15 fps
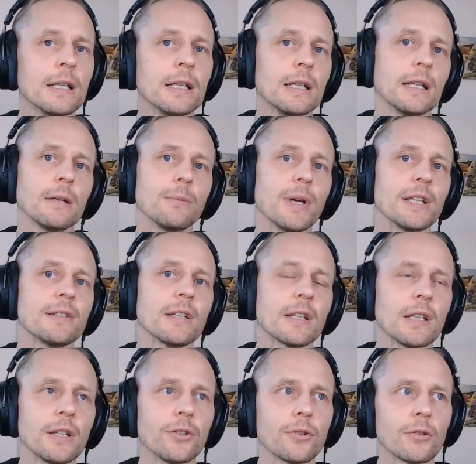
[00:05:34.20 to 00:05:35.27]
And
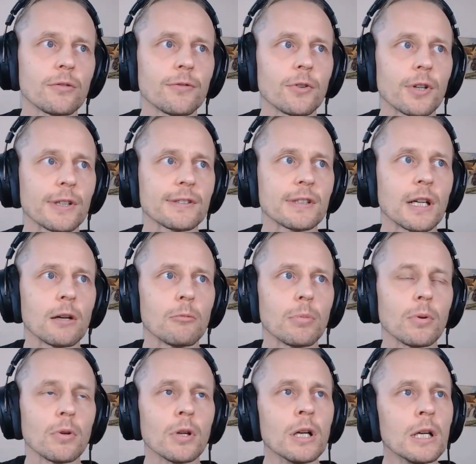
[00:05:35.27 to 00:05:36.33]
basically you could, for
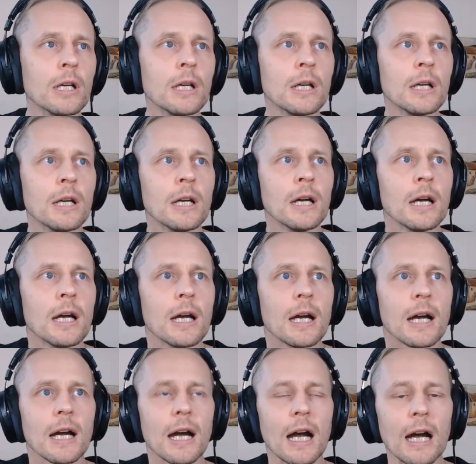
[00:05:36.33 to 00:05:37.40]
example,
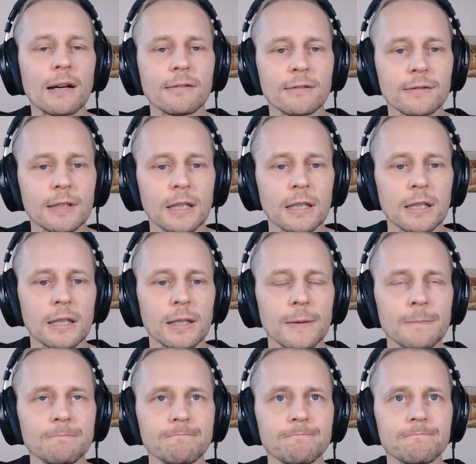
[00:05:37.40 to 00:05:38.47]
have
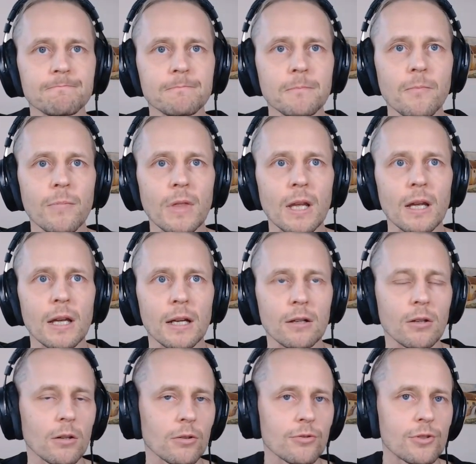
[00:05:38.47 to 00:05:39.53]

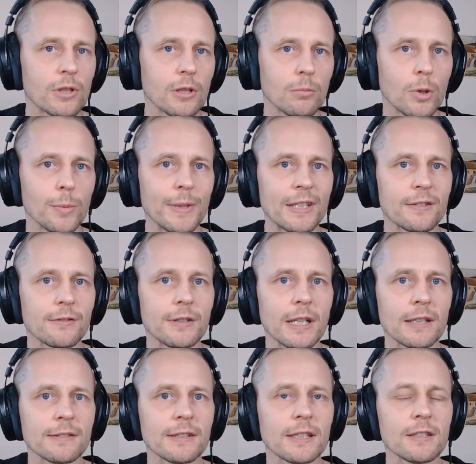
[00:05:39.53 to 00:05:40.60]
ecological momentary
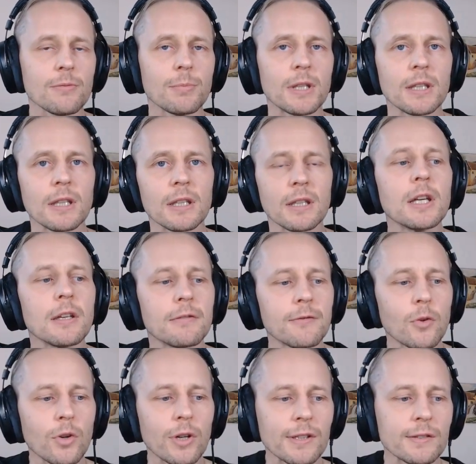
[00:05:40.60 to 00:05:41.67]
assessment that if,
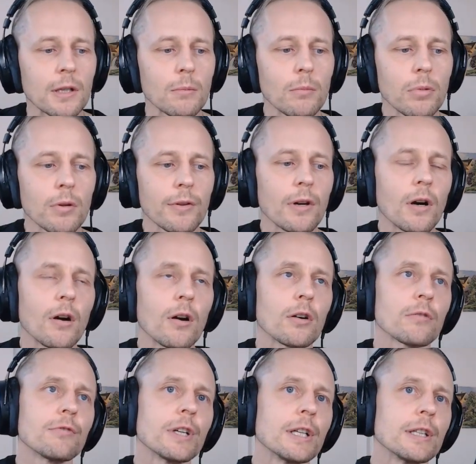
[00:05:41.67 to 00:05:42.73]
for example, the
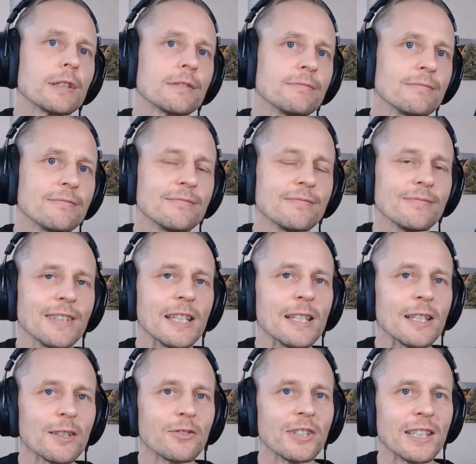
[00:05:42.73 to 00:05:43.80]
heart rate
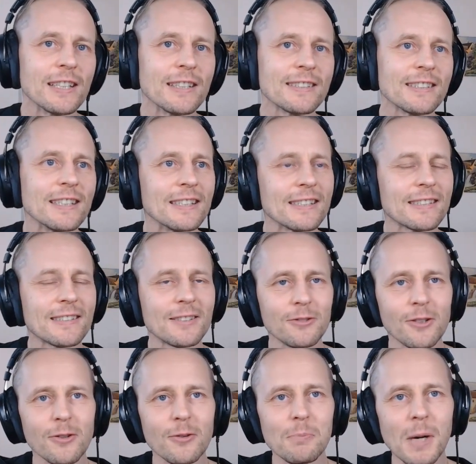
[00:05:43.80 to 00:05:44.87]
increases to
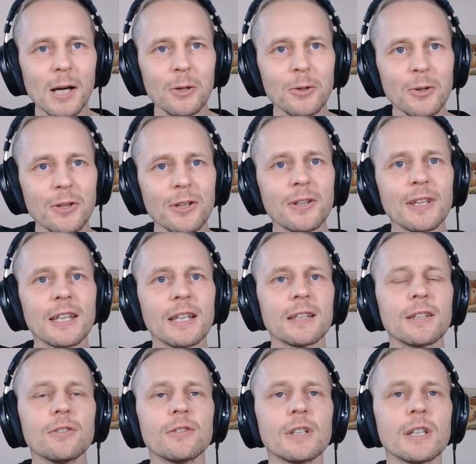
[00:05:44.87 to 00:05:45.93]
an amount that
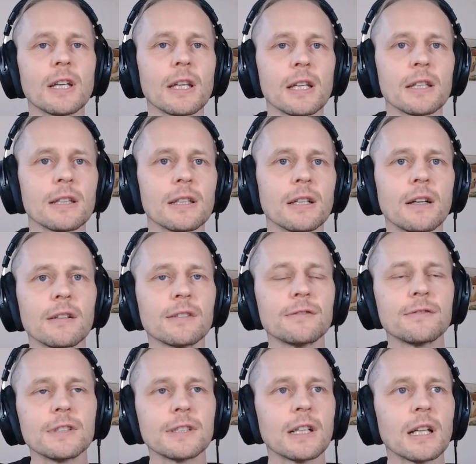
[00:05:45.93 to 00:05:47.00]
you think that there is
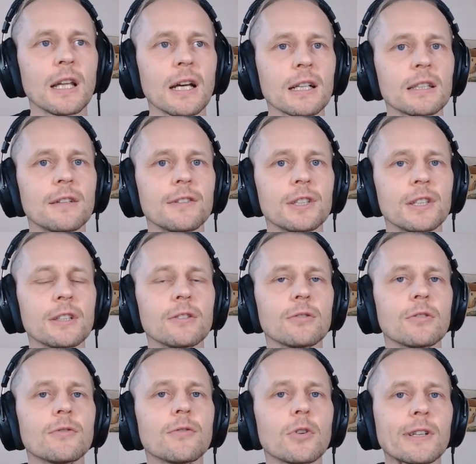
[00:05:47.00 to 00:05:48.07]
physical activity, you
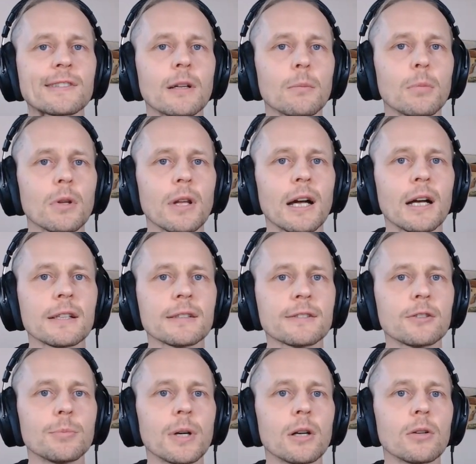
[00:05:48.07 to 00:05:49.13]
could, for example, ask
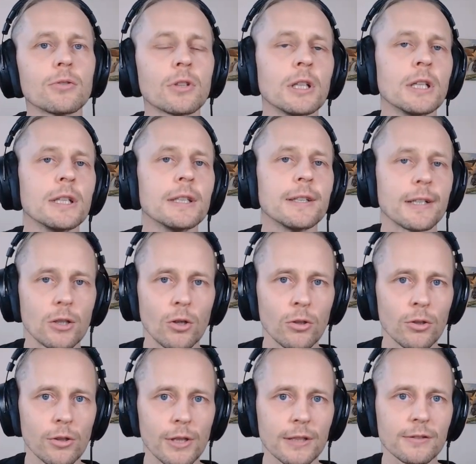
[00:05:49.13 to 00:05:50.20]
about the
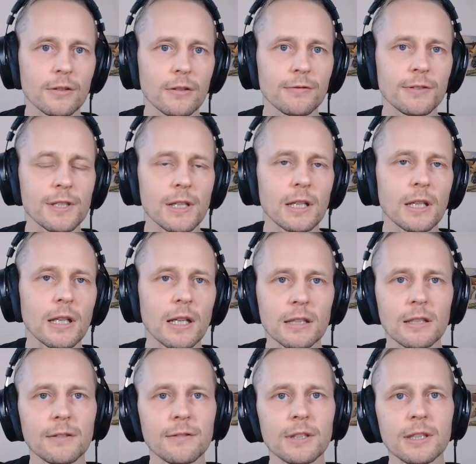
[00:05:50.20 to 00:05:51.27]
context of physical
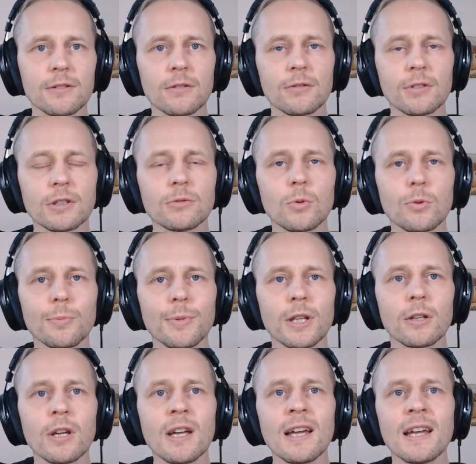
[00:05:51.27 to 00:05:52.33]
activity. So this would be
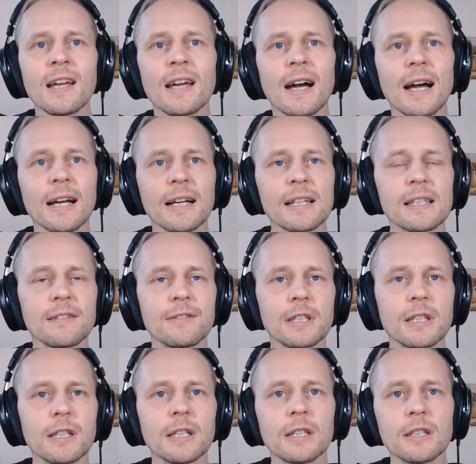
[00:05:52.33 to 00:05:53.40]
an
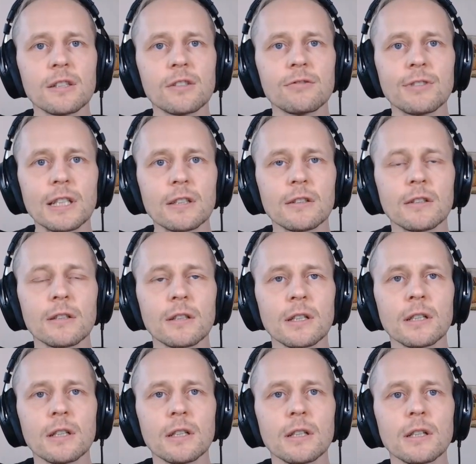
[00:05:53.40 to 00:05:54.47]
activity triggered
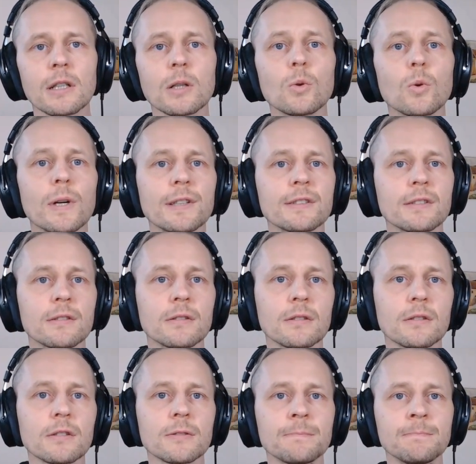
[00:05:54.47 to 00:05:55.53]

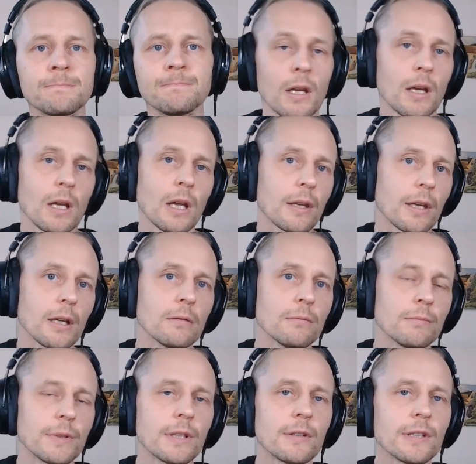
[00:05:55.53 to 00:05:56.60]
questions. And yeah,
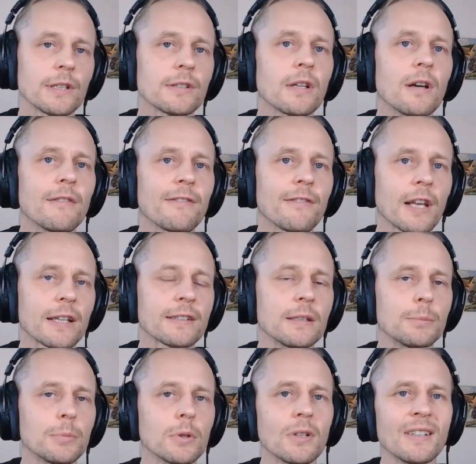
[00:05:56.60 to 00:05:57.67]
there is
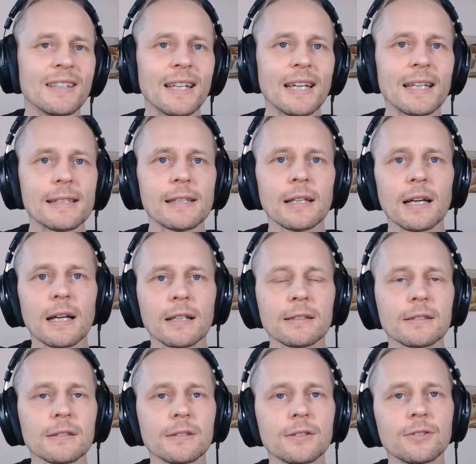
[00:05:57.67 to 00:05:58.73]
flexible data
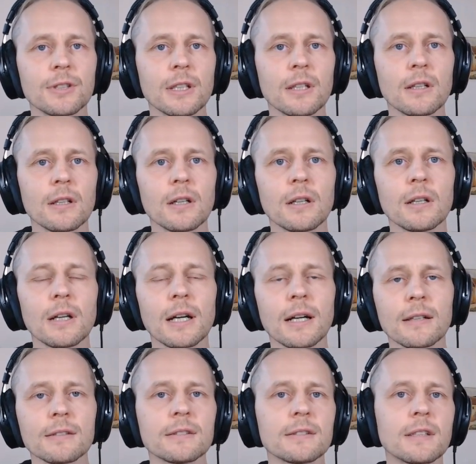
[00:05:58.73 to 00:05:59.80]
access. You can
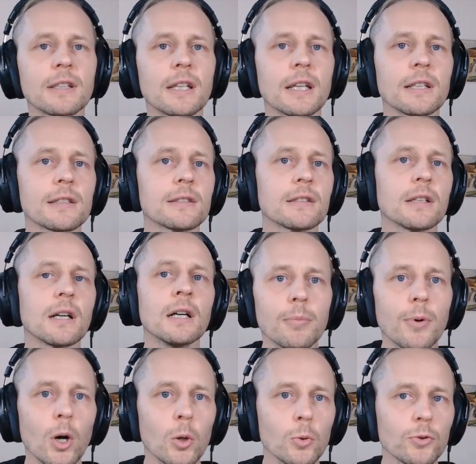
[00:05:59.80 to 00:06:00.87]
access the data
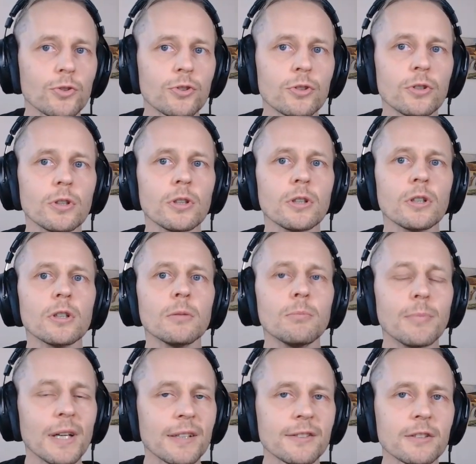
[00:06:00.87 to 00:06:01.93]
post
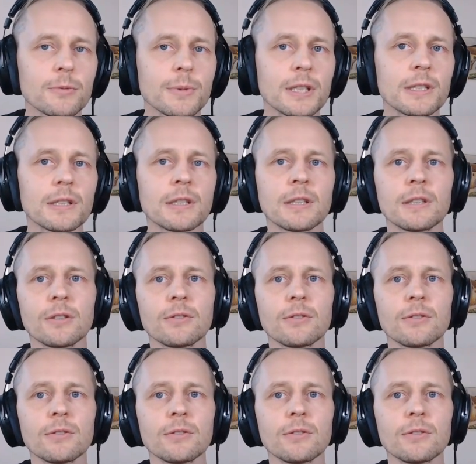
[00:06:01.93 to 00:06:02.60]
measurement. You